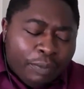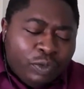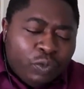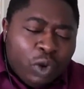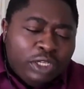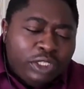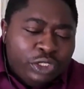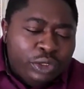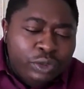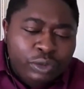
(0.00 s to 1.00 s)
would
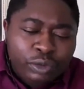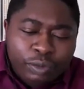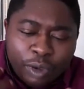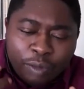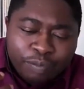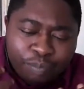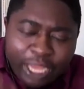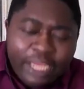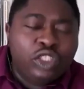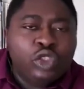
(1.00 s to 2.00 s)
want you,
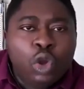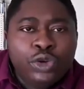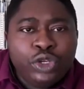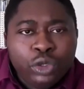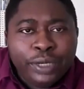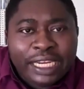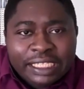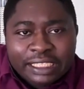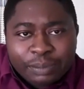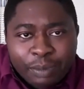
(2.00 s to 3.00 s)
based on your
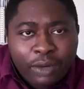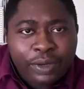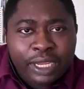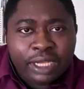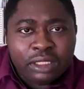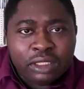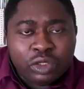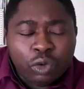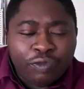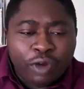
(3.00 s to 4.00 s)
experience
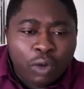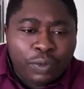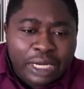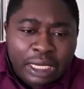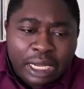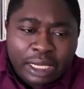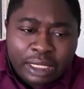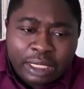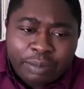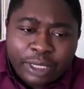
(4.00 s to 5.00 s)
so far within
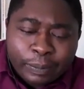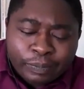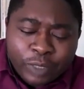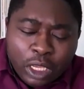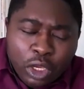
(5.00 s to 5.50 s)
academia,